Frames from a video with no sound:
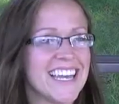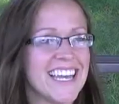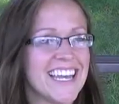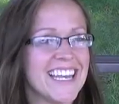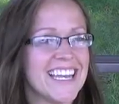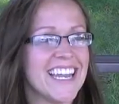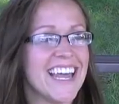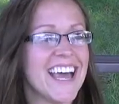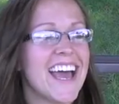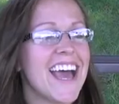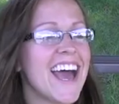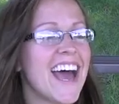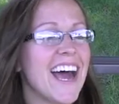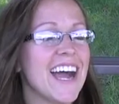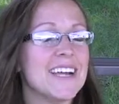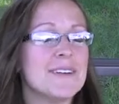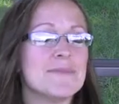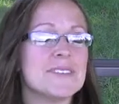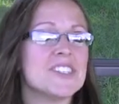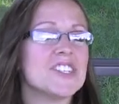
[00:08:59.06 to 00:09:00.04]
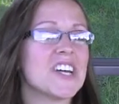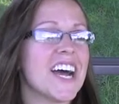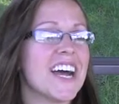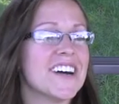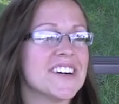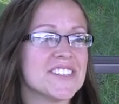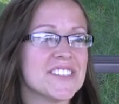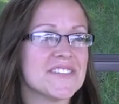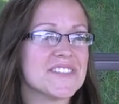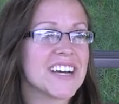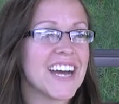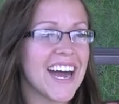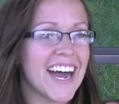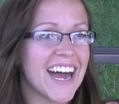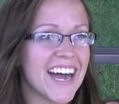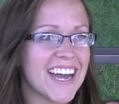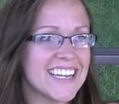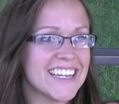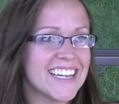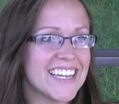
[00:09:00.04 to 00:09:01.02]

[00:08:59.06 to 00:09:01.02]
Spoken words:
and I am a child of God,